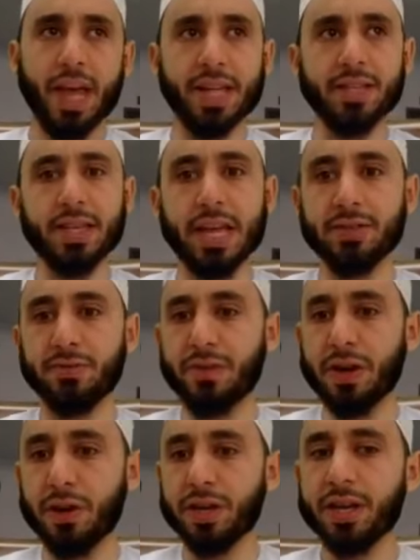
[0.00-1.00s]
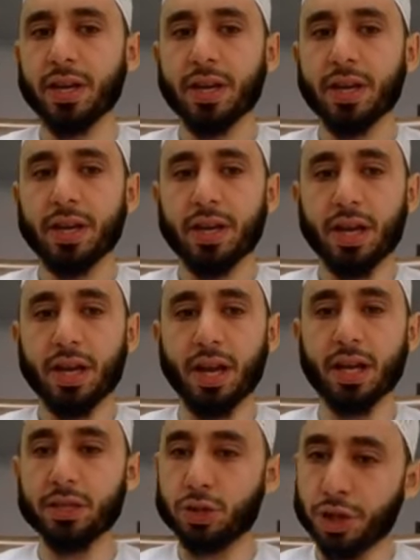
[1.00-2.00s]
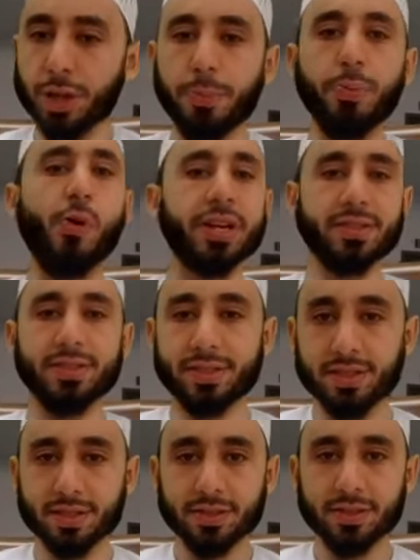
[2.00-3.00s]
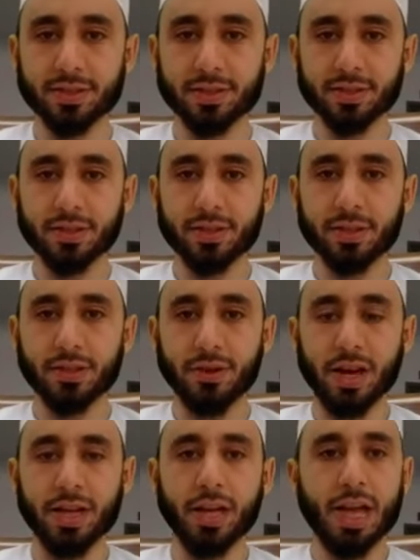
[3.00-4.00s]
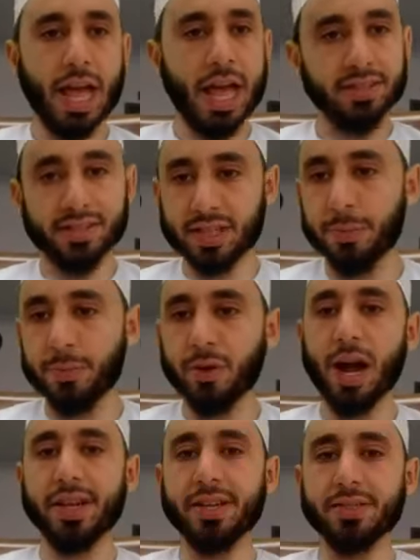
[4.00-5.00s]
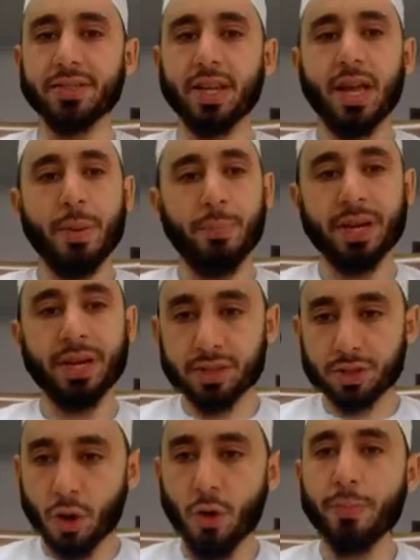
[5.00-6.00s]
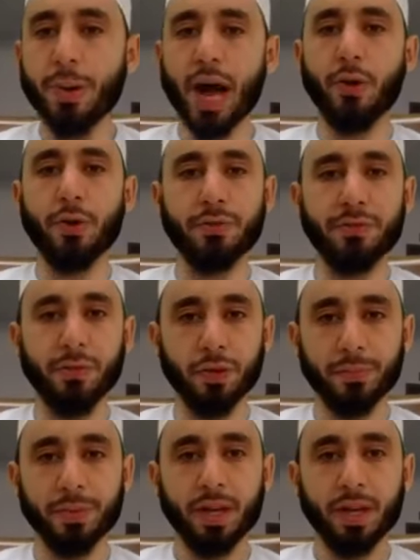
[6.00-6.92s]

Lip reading: it's very to the point, right? And summarized, but it's so powerful.